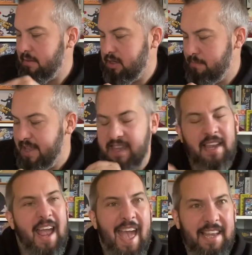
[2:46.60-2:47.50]

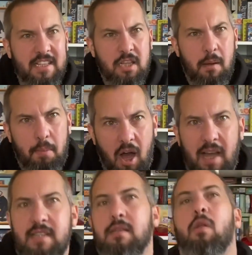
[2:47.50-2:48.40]
making 8
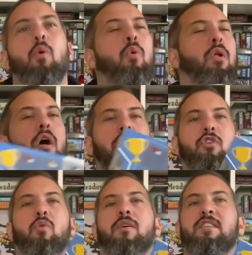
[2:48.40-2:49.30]
pies that all earn
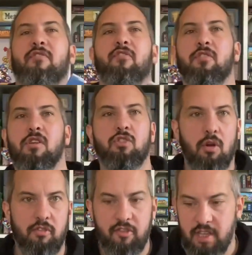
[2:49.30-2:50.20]
you a different
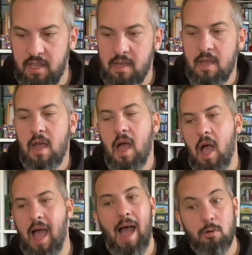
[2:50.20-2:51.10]
trophy.
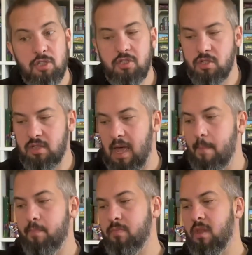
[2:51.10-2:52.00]
How do you do
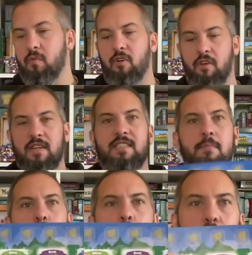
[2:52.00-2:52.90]
that? Well, very
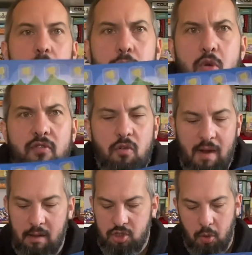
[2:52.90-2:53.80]
simple. You move
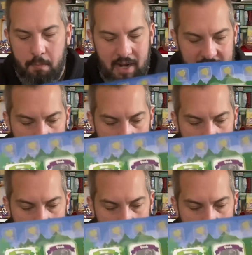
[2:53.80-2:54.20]
around your player